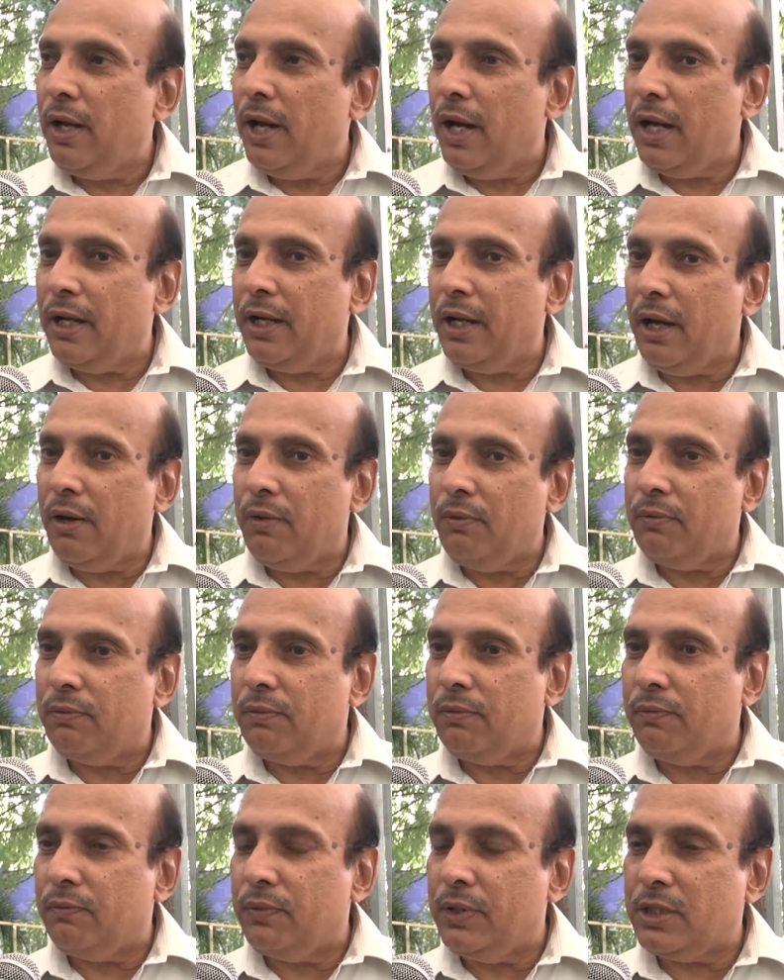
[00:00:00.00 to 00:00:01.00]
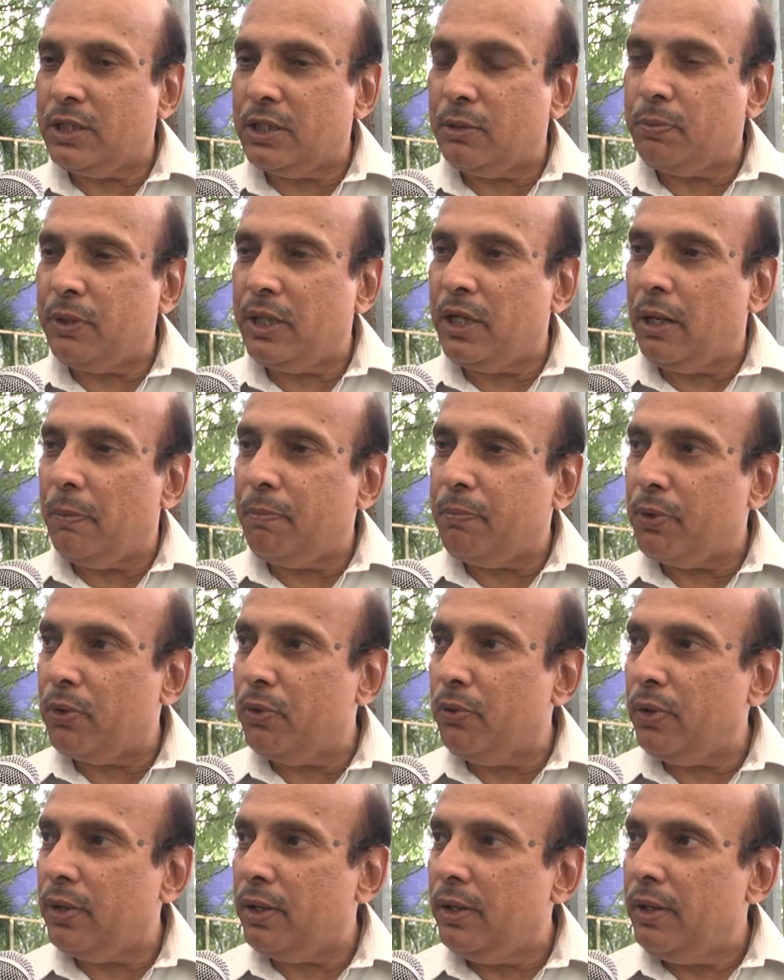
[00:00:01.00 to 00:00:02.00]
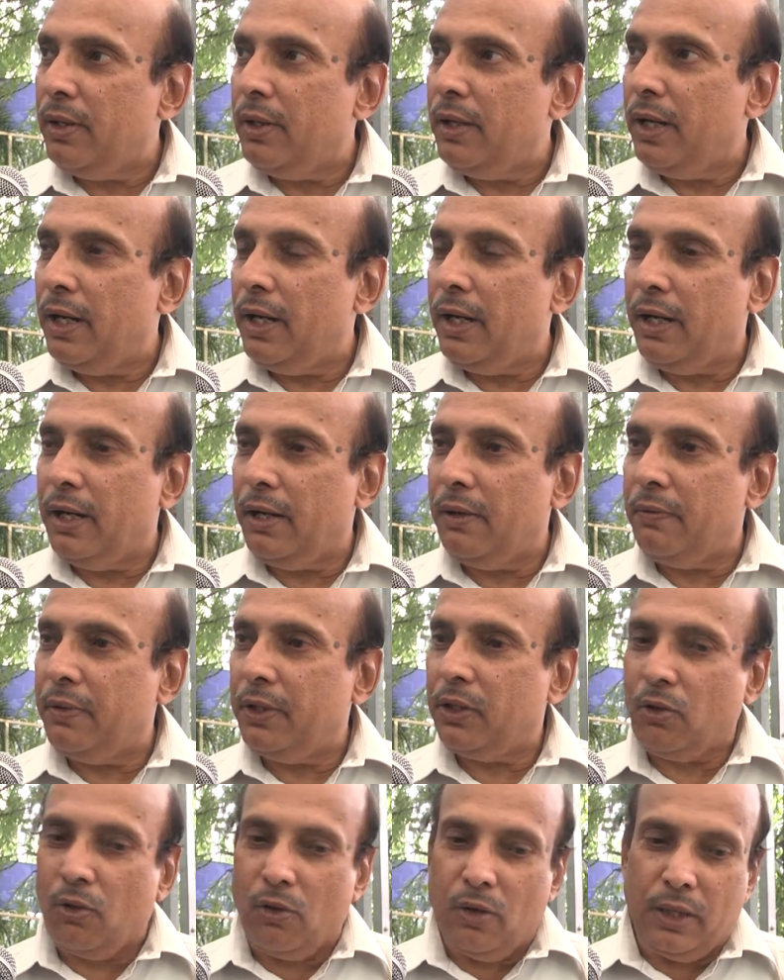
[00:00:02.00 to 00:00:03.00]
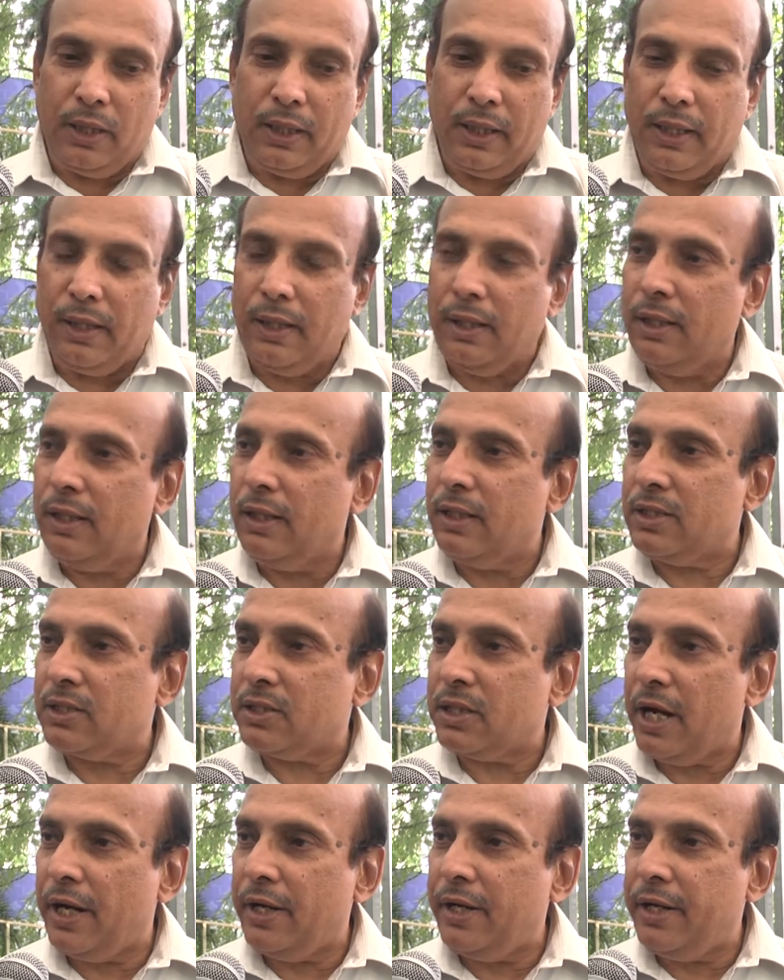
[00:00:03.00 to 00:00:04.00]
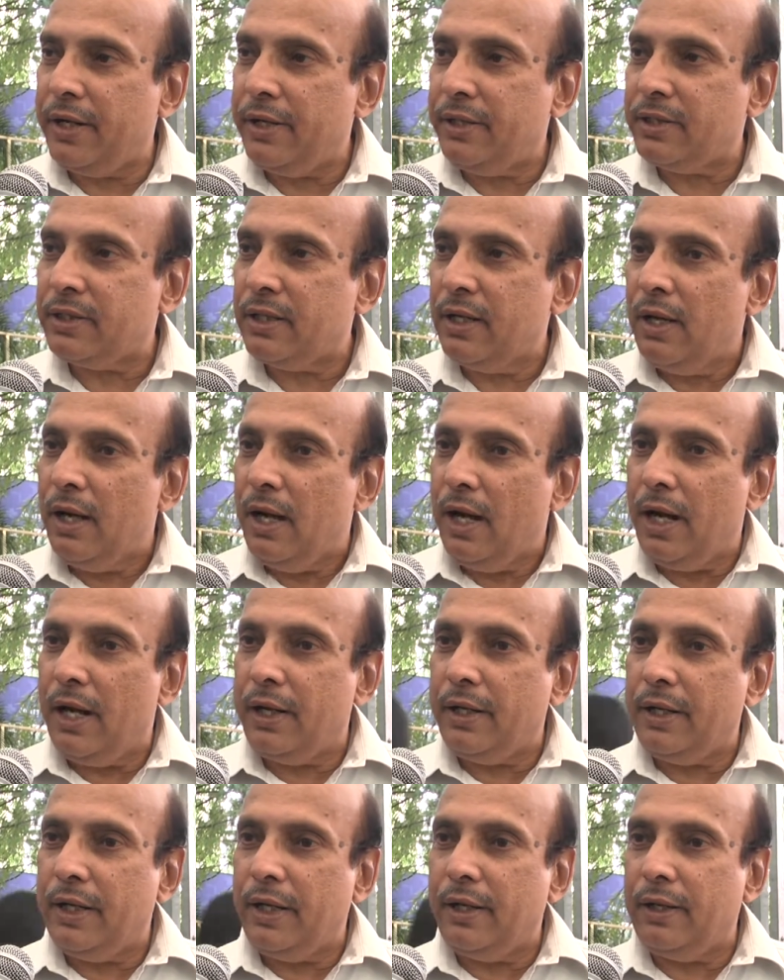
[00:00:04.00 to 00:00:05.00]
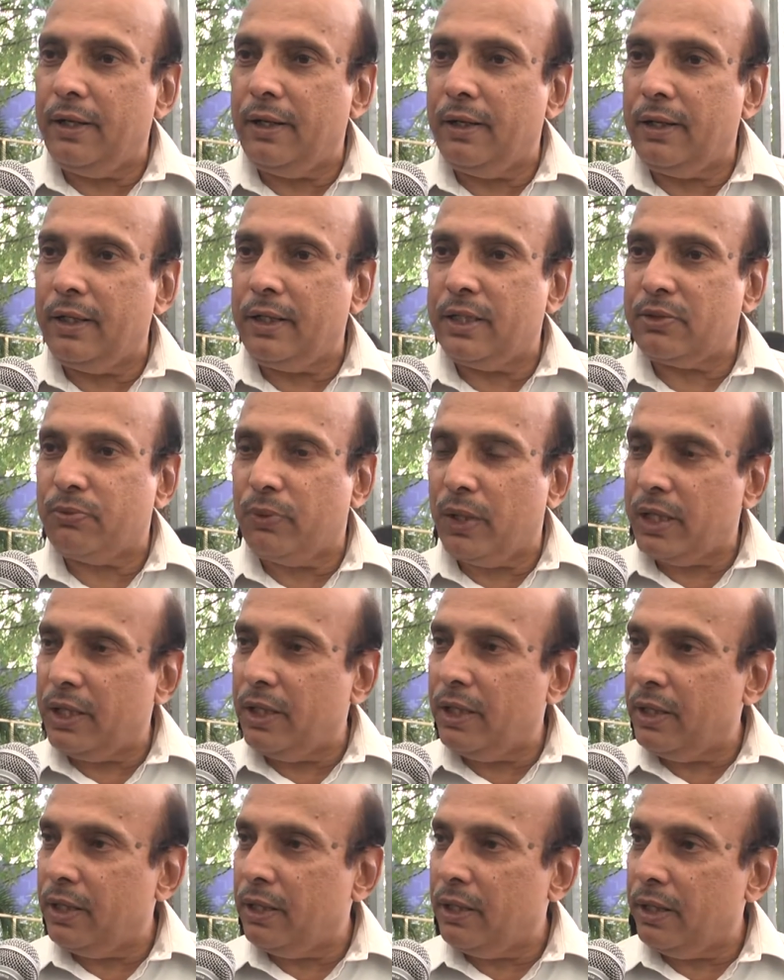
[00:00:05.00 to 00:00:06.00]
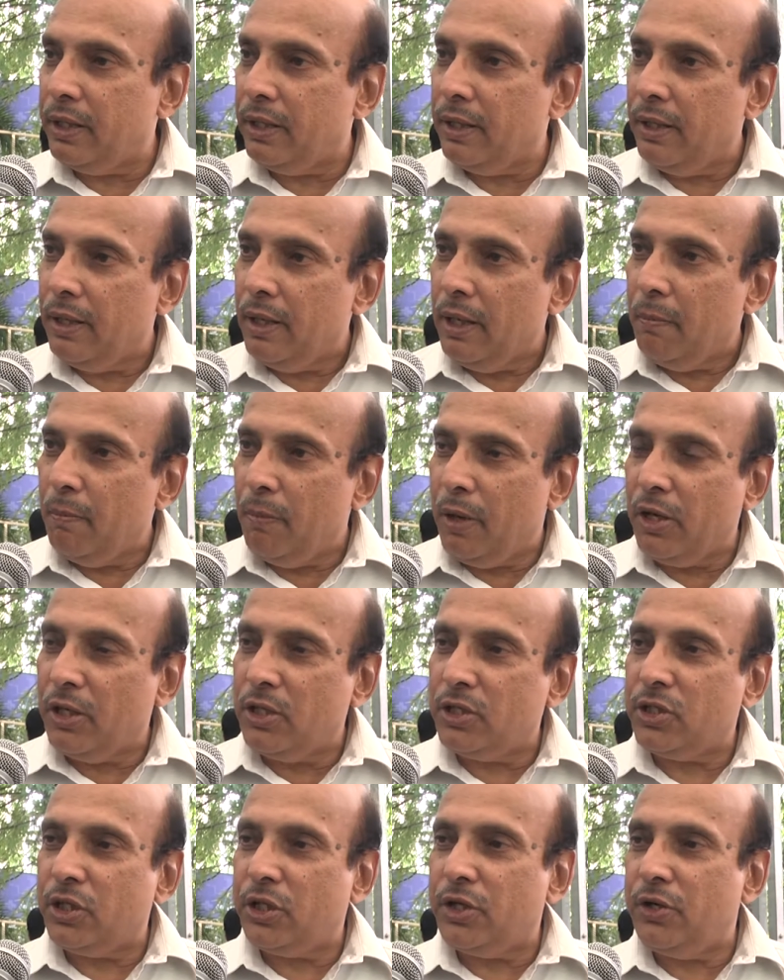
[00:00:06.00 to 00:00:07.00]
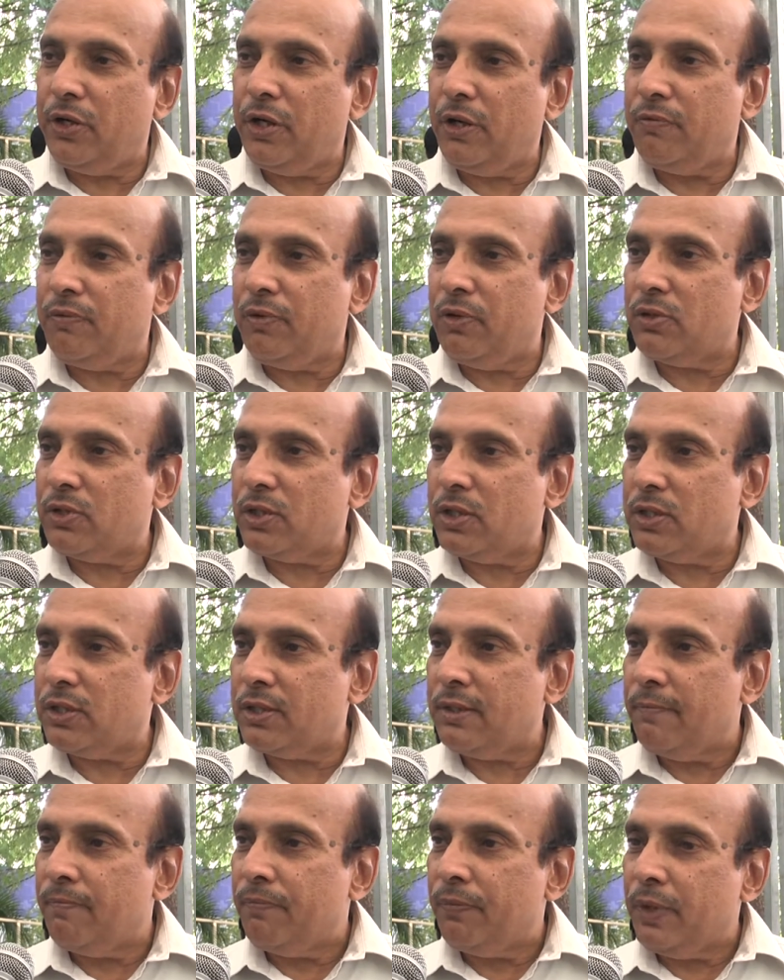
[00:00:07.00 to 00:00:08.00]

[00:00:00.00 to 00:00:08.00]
and now this has been approved with all the standards, and then it is working in border security forces,